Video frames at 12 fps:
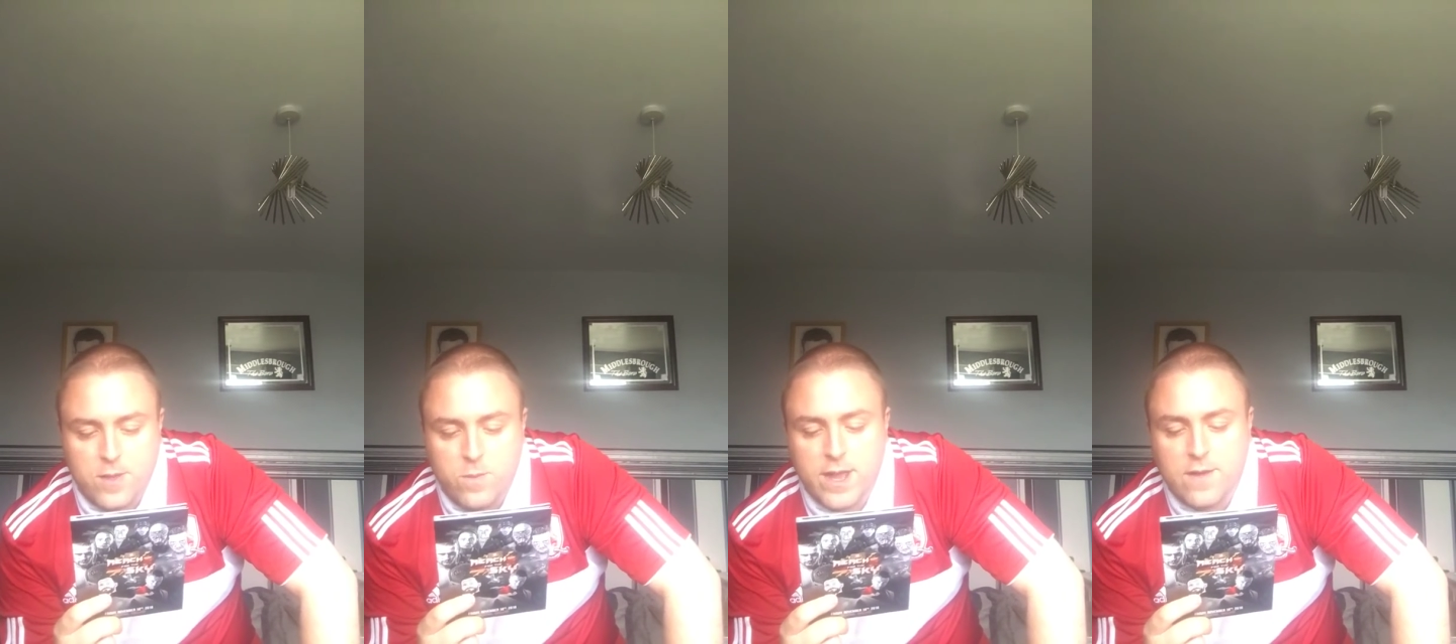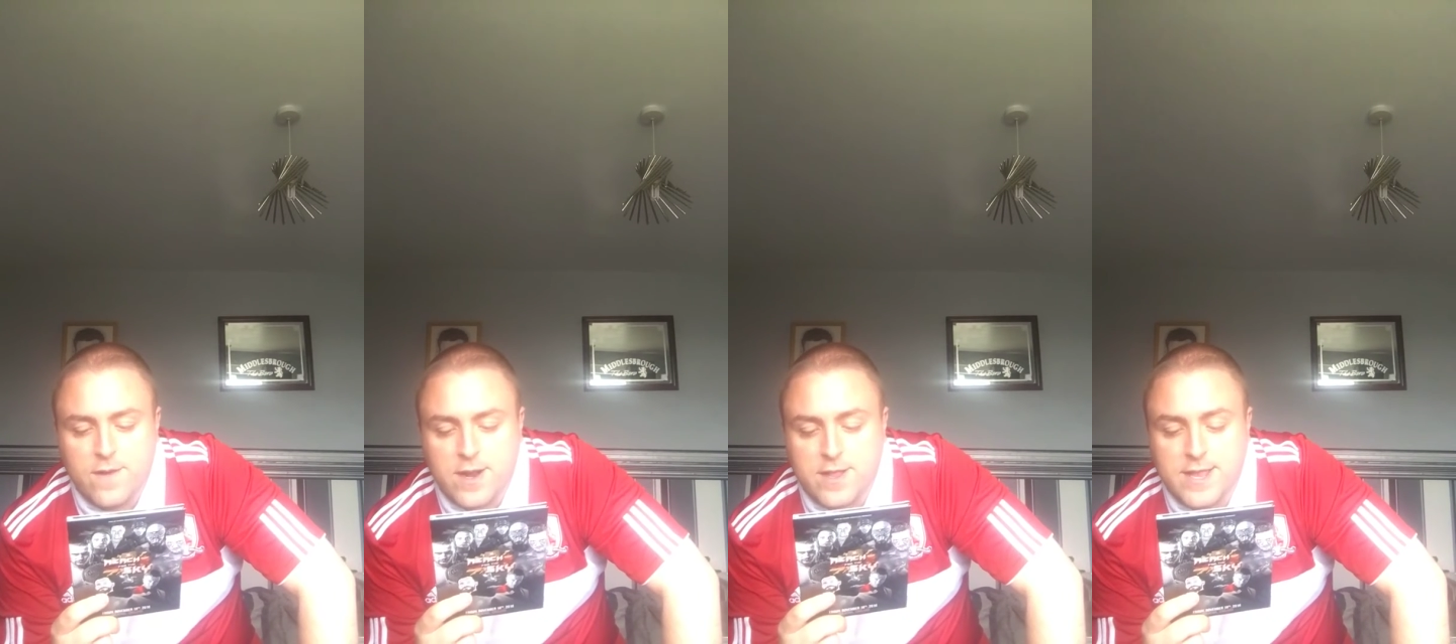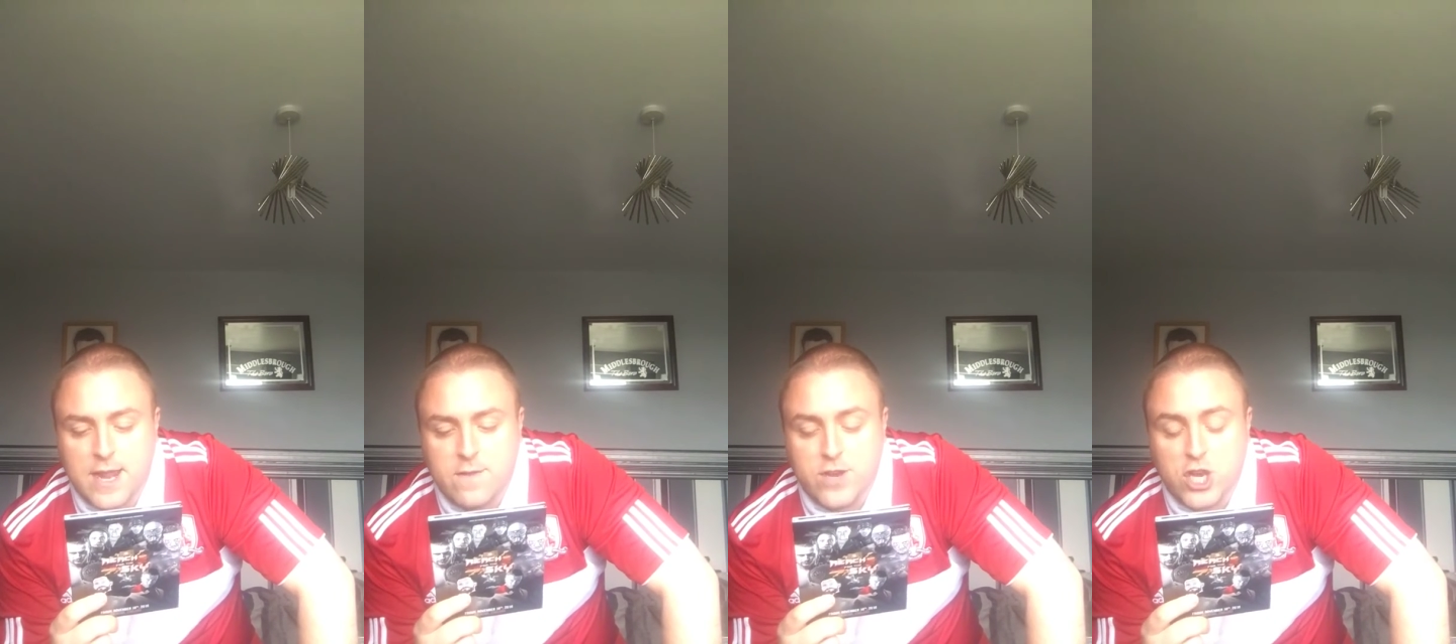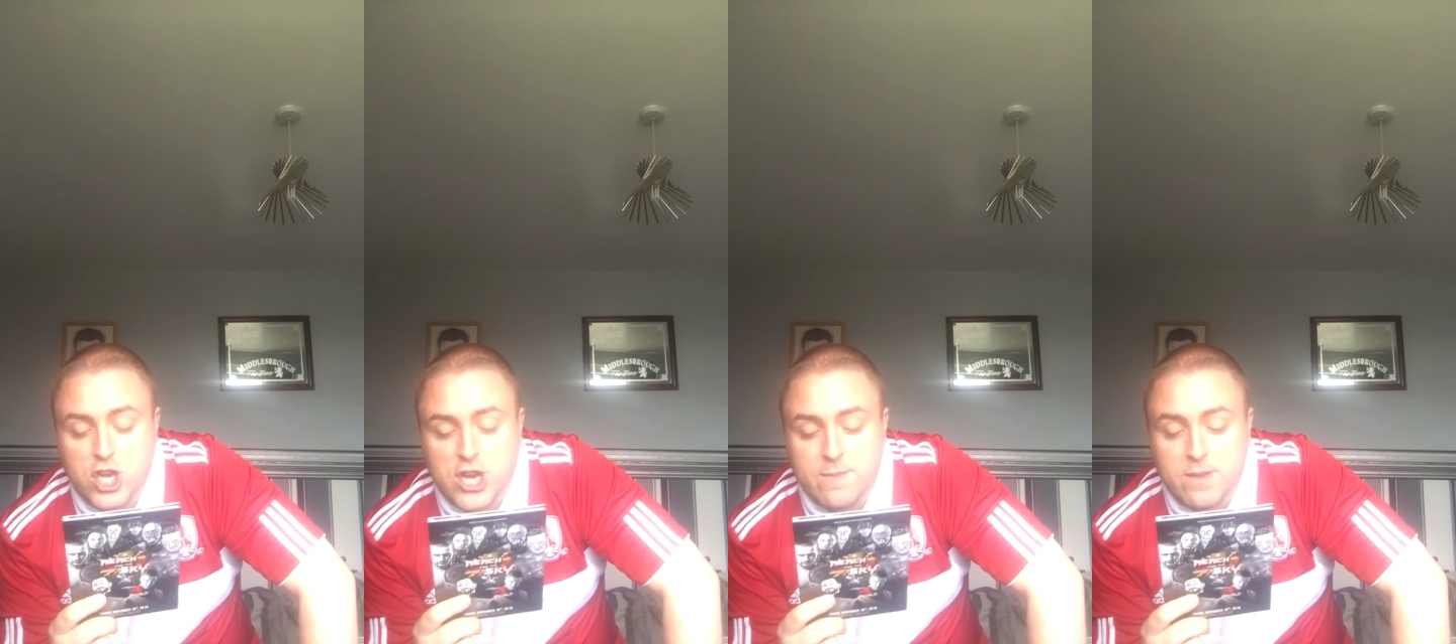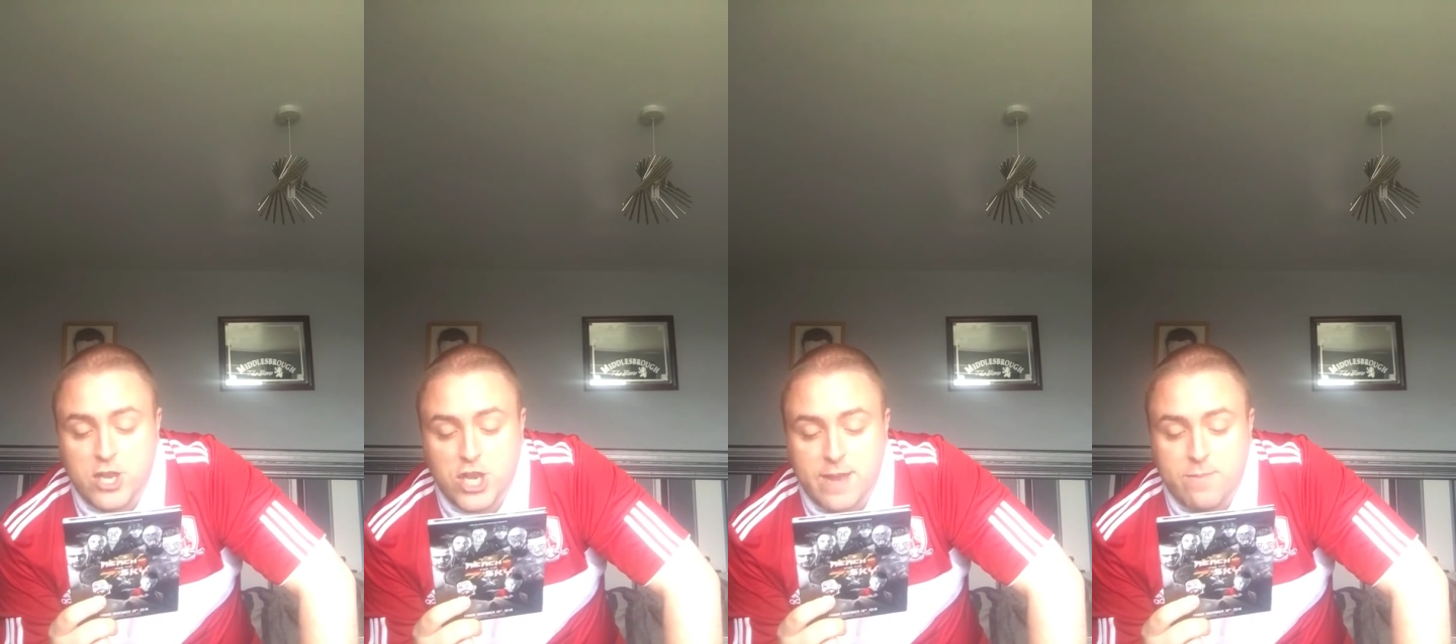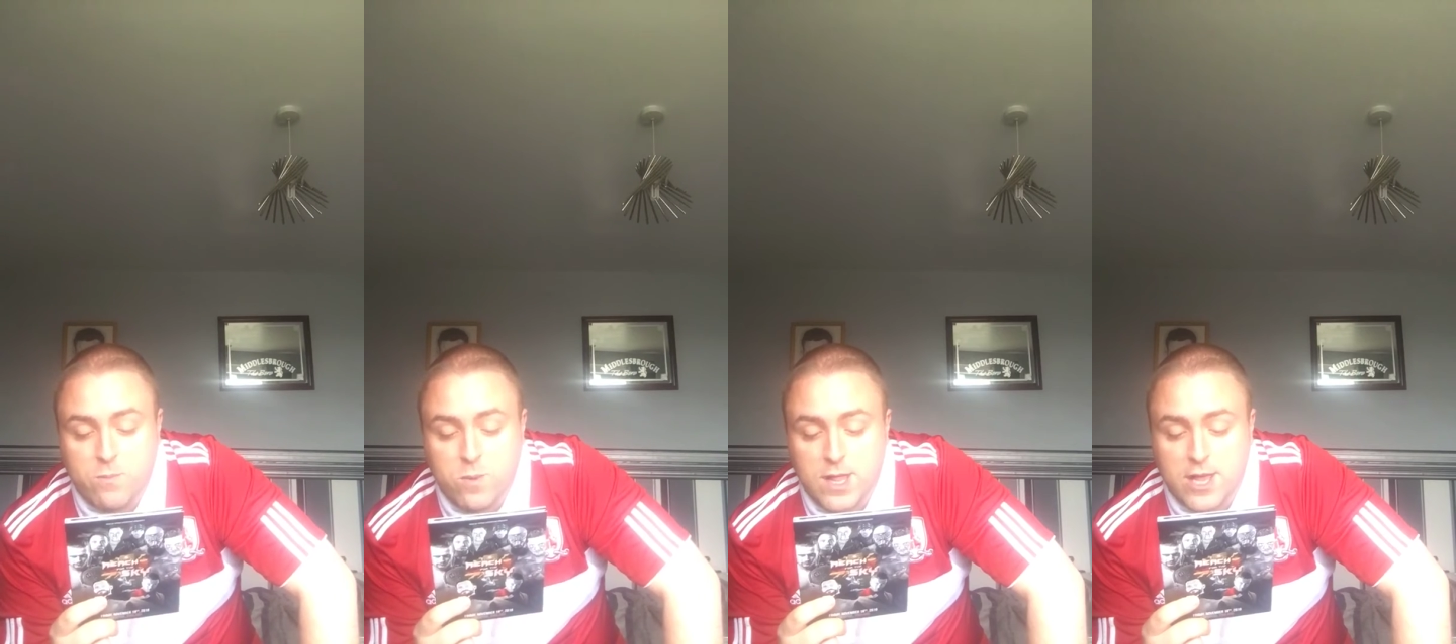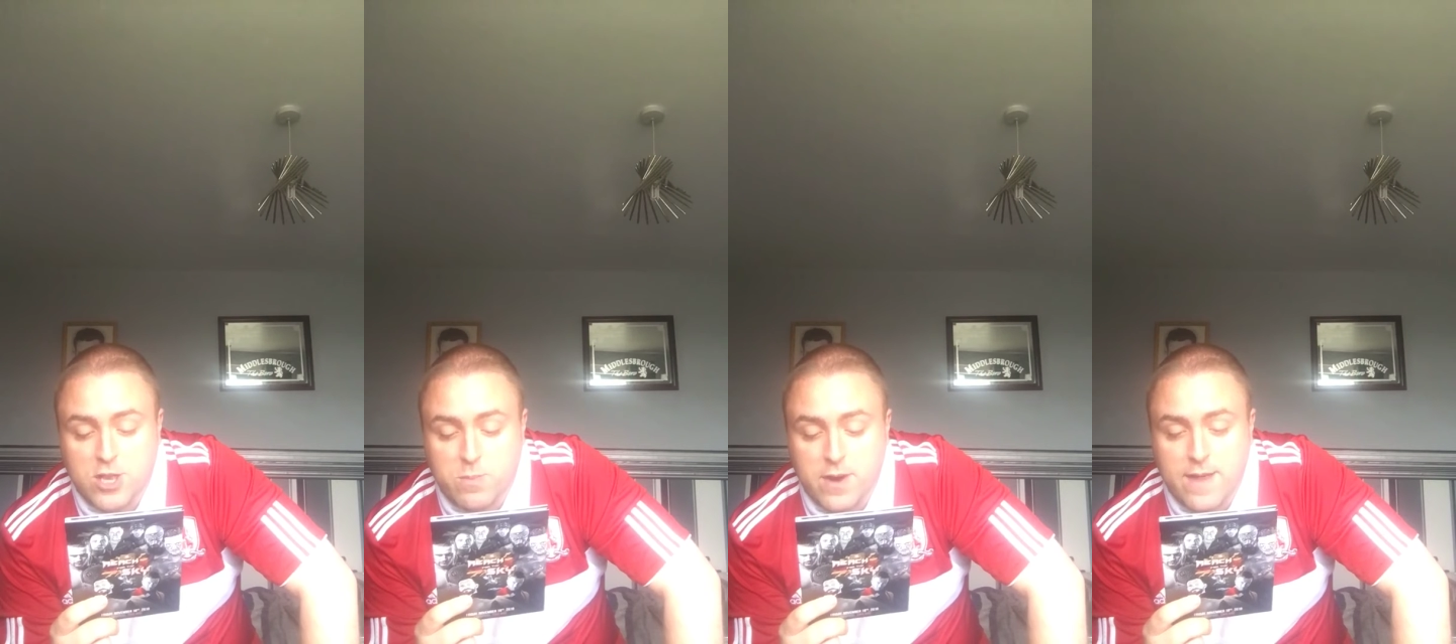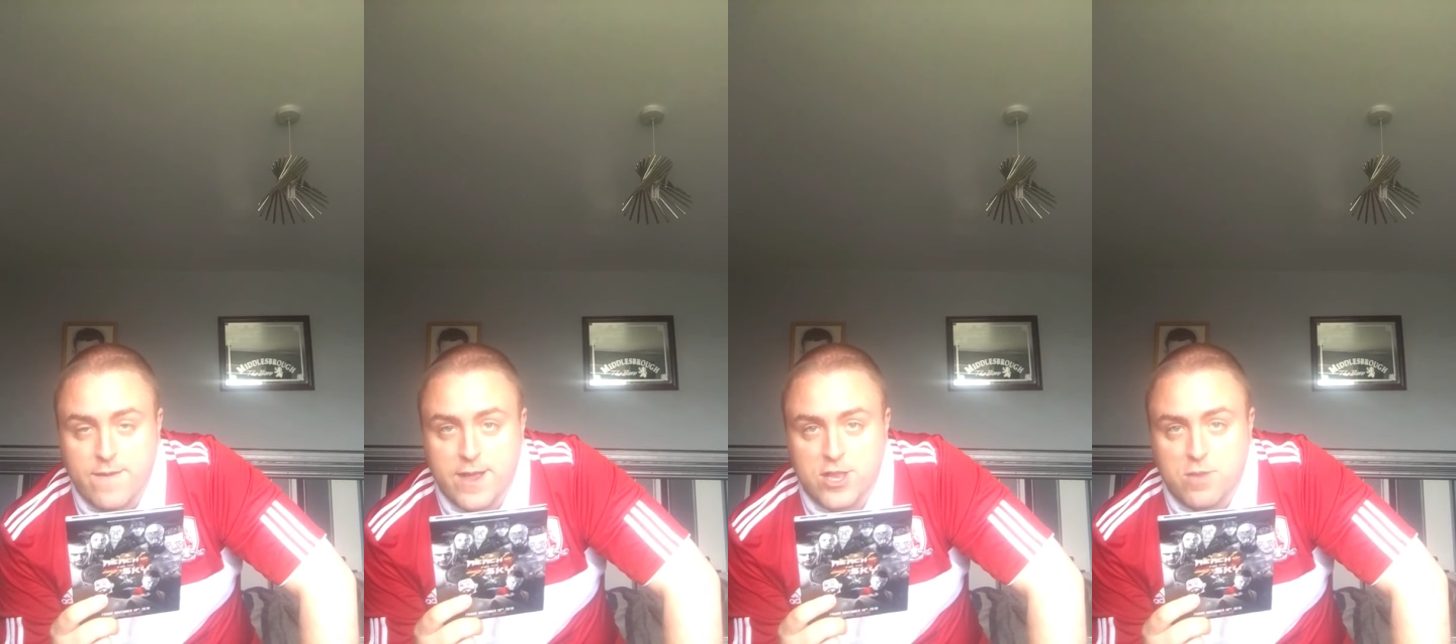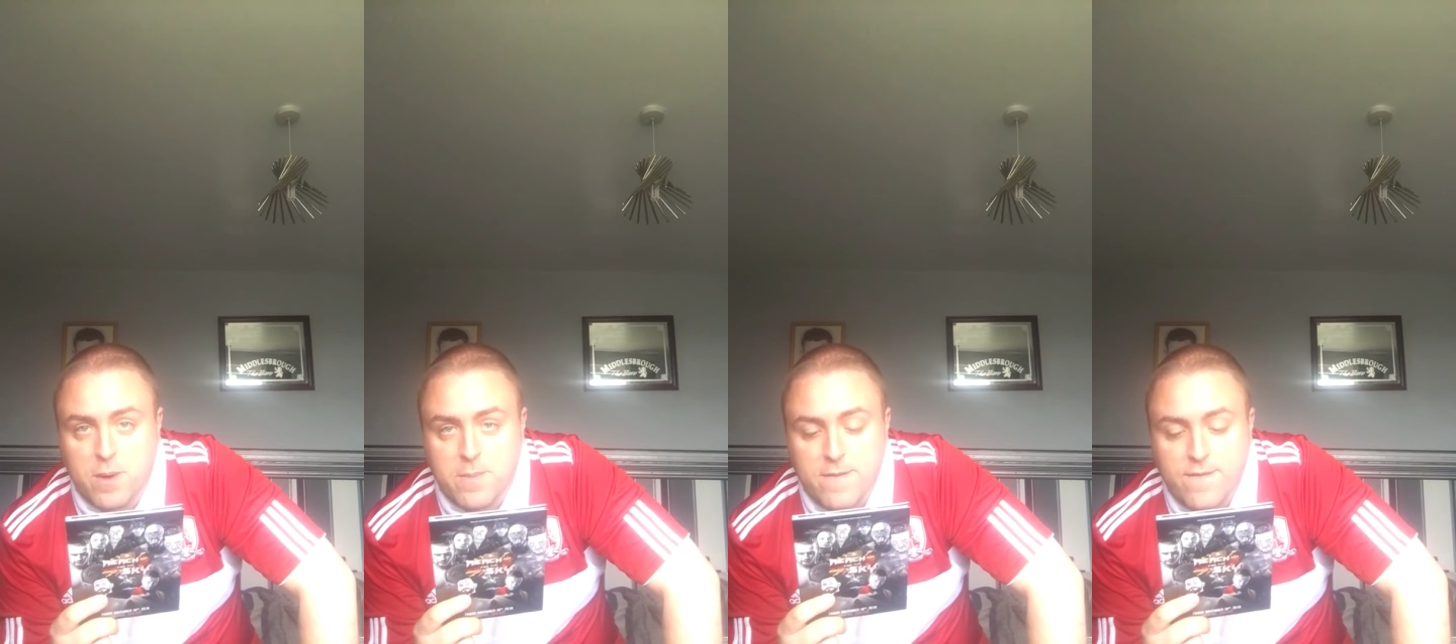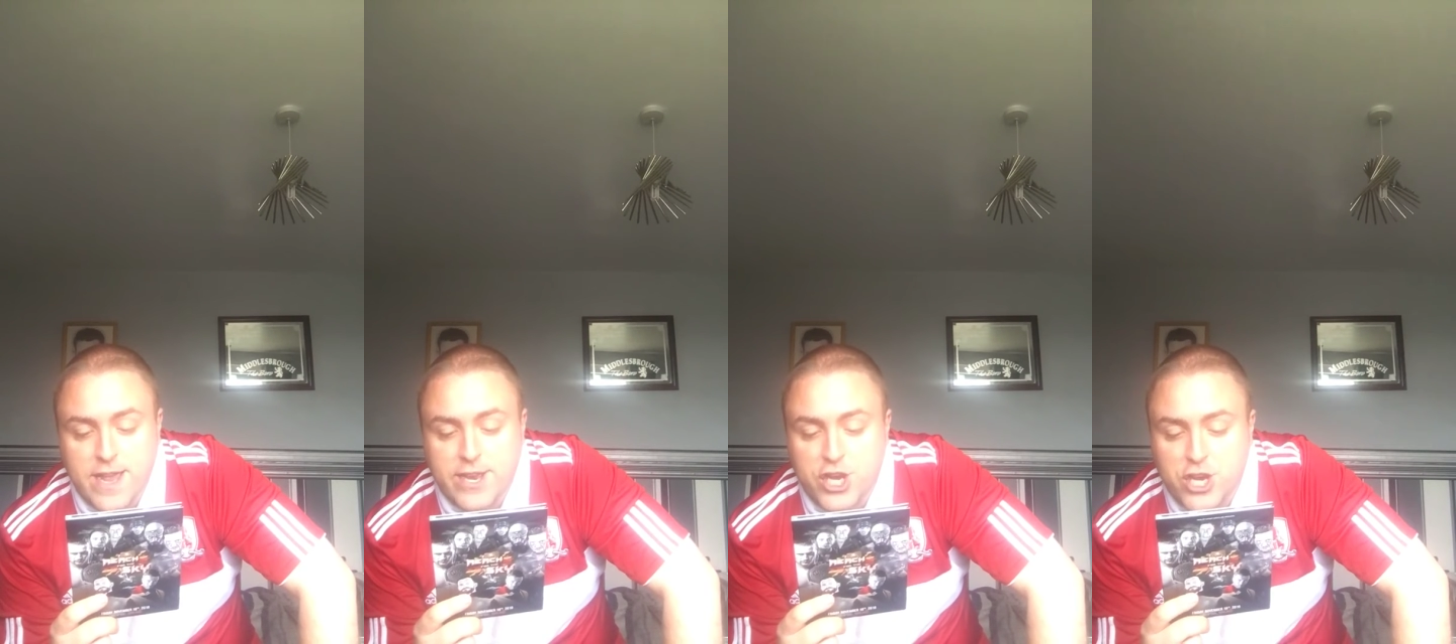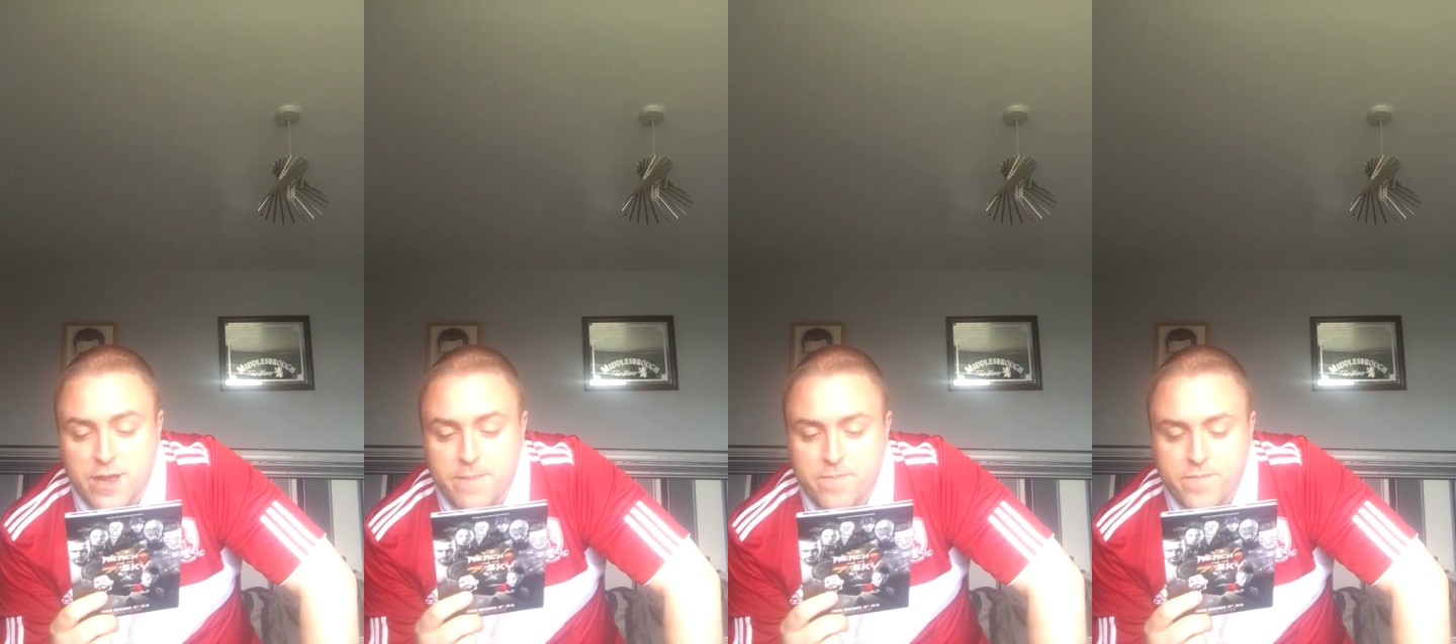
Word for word: The Ring of Honor Television Championship, Will Ospreay versus Bobby Fish.